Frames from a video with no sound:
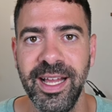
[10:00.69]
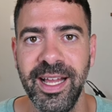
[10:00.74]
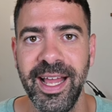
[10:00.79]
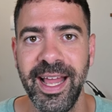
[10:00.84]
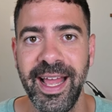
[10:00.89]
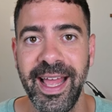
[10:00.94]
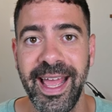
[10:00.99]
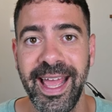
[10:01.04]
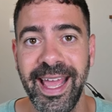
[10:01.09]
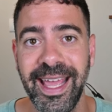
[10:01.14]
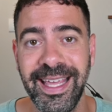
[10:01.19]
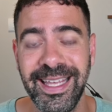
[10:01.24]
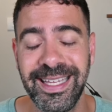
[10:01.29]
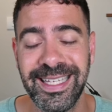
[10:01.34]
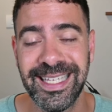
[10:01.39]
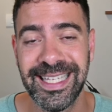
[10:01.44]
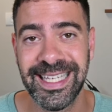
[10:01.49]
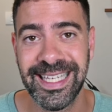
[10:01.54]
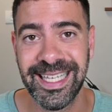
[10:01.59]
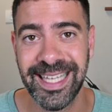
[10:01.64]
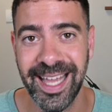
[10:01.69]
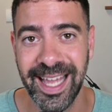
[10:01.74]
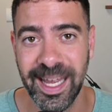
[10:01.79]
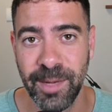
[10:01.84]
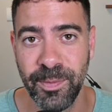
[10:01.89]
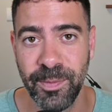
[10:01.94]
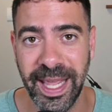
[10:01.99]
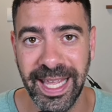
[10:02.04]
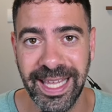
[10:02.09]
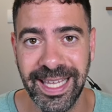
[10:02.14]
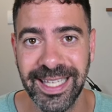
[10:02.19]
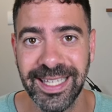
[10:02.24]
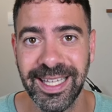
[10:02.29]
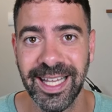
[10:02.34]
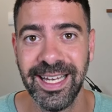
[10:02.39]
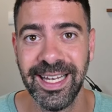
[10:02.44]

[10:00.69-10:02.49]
It can make it a little